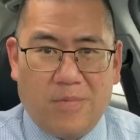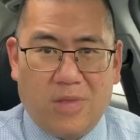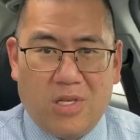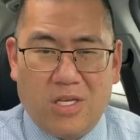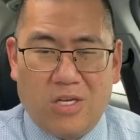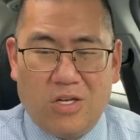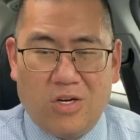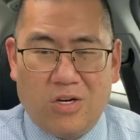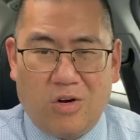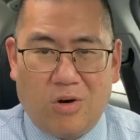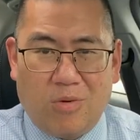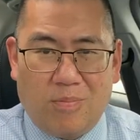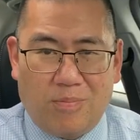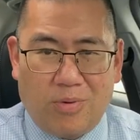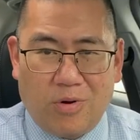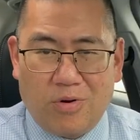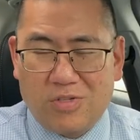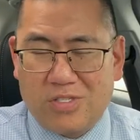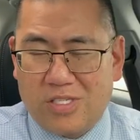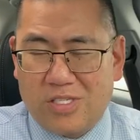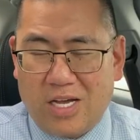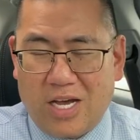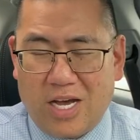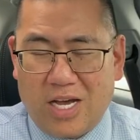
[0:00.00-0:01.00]
you know, both
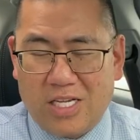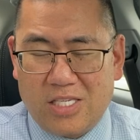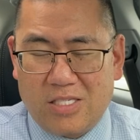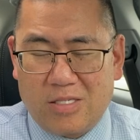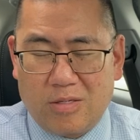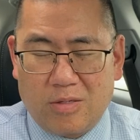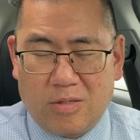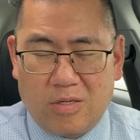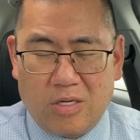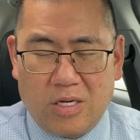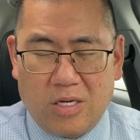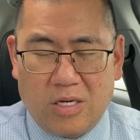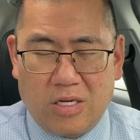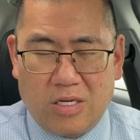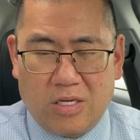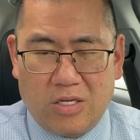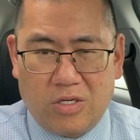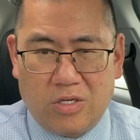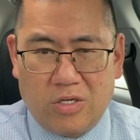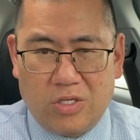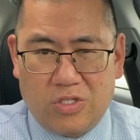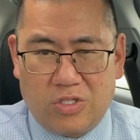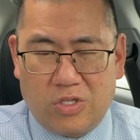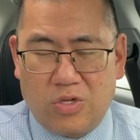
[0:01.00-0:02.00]
sides, a
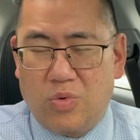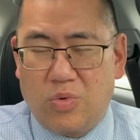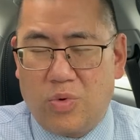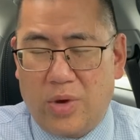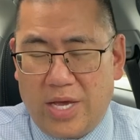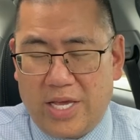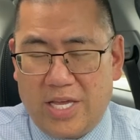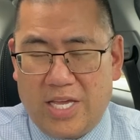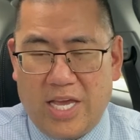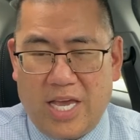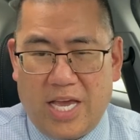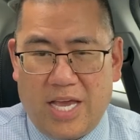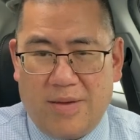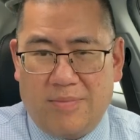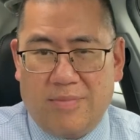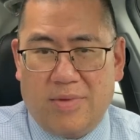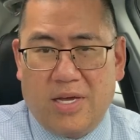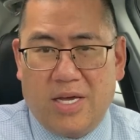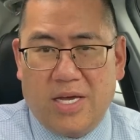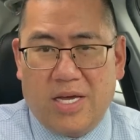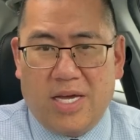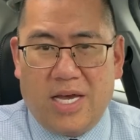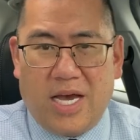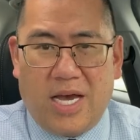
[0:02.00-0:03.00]
good two-way game.
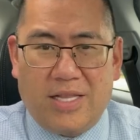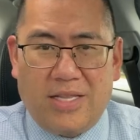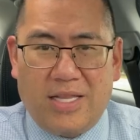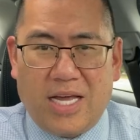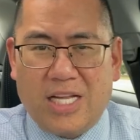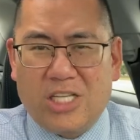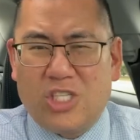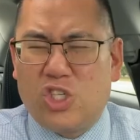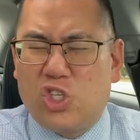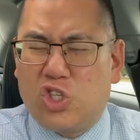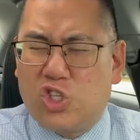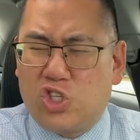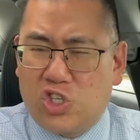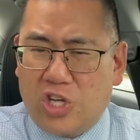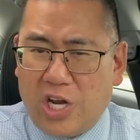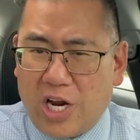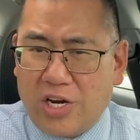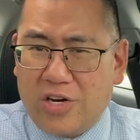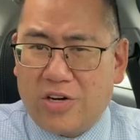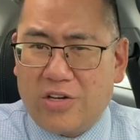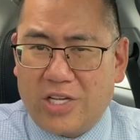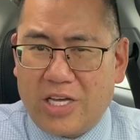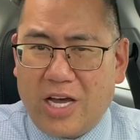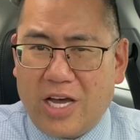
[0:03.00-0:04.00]
And that's
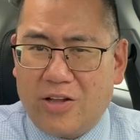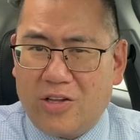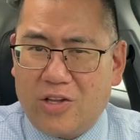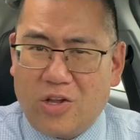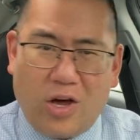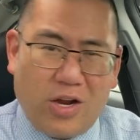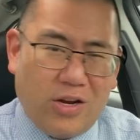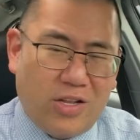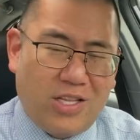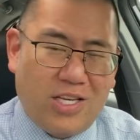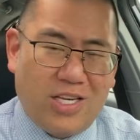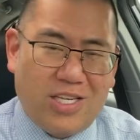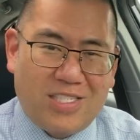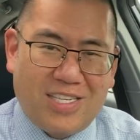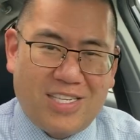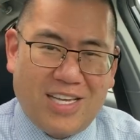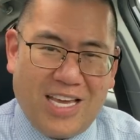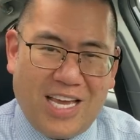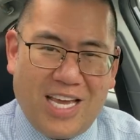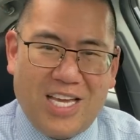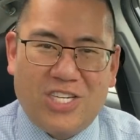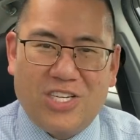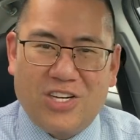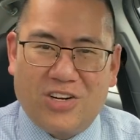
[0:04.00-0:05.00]
generally how a lot of these
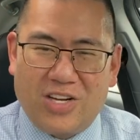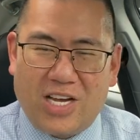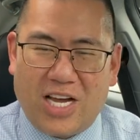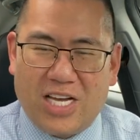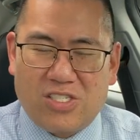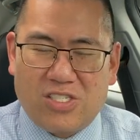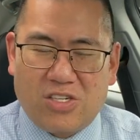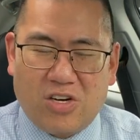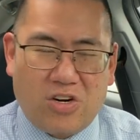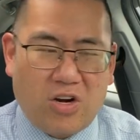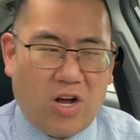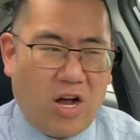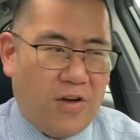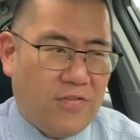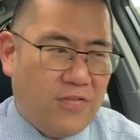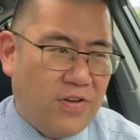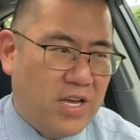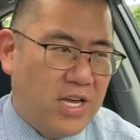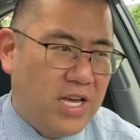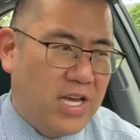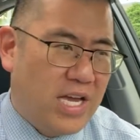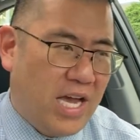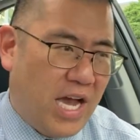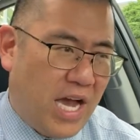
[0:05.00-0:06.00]
AHL guys start off.
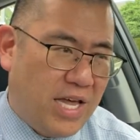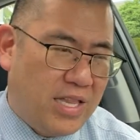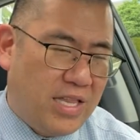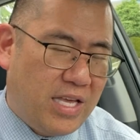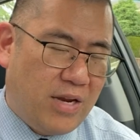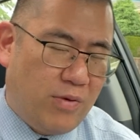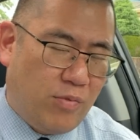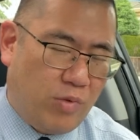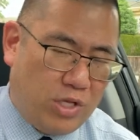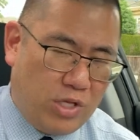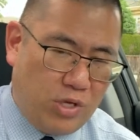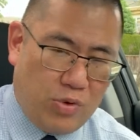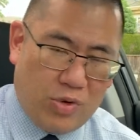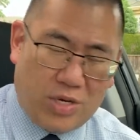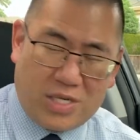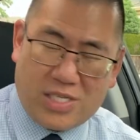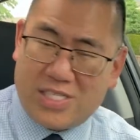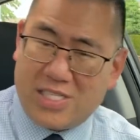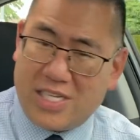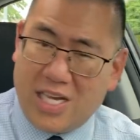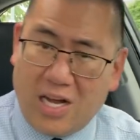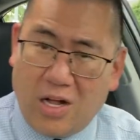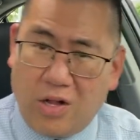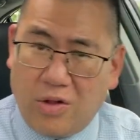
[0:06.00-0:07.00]
And then when you
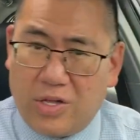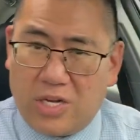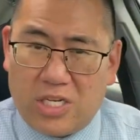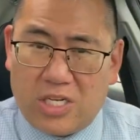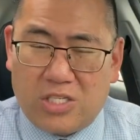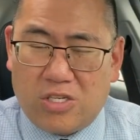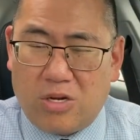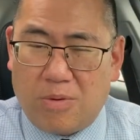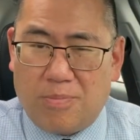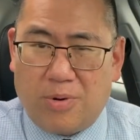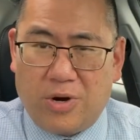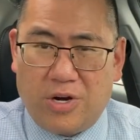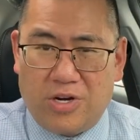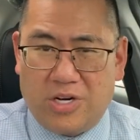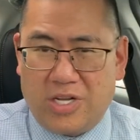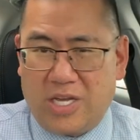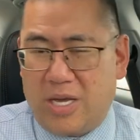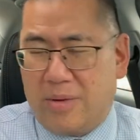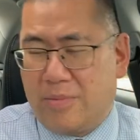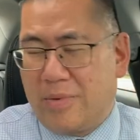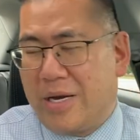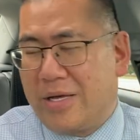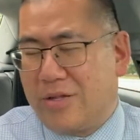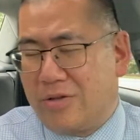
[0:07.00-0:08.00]
excel in a certain part of your
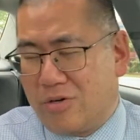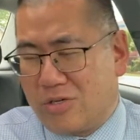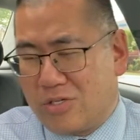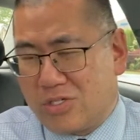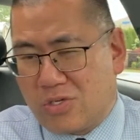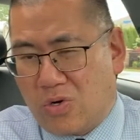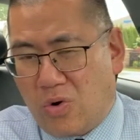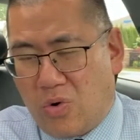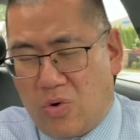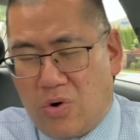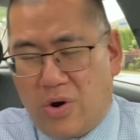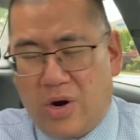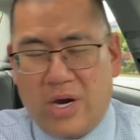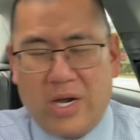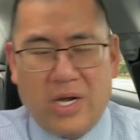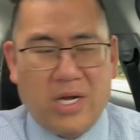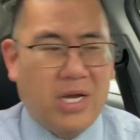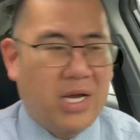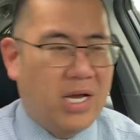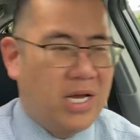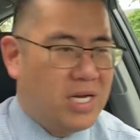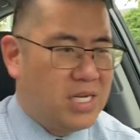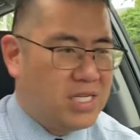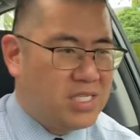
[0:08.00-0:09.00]
game, whether it's scoring,
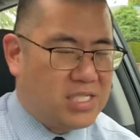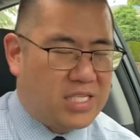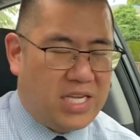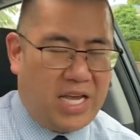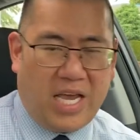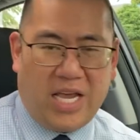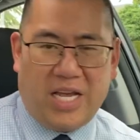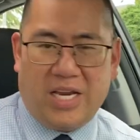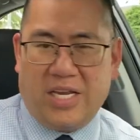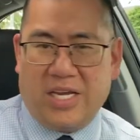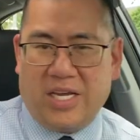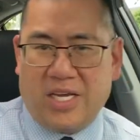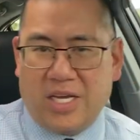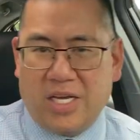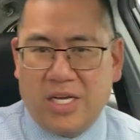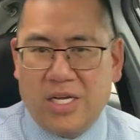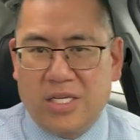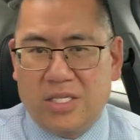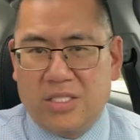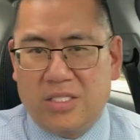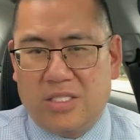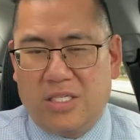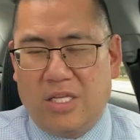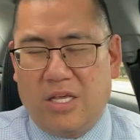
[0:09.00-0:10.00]
skating,
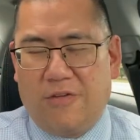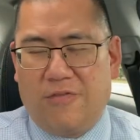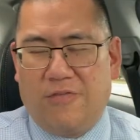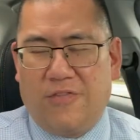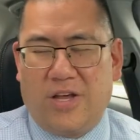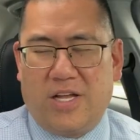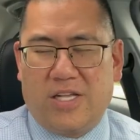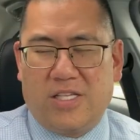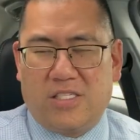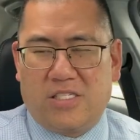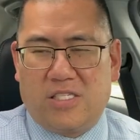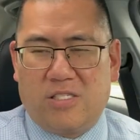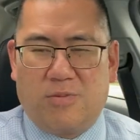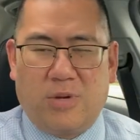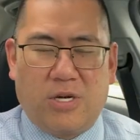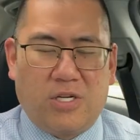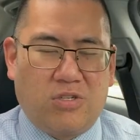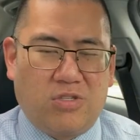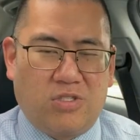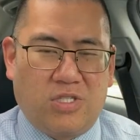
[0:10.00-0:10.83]
defense, special